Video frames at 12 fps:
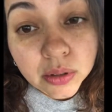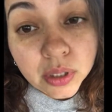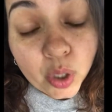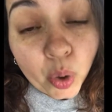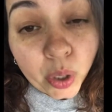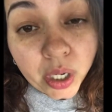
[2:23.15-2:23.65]

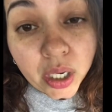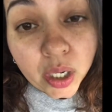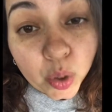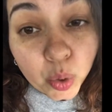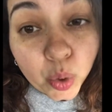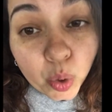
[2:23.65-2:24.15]
According to
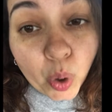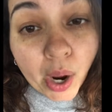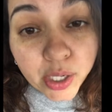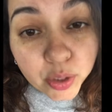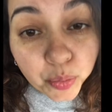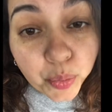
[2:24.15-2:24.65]
Google,
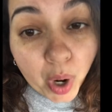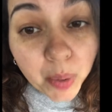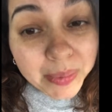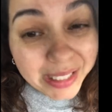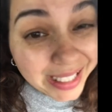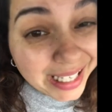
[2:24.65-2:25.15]
I should
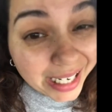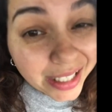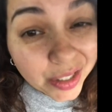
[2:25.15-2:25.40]
probably die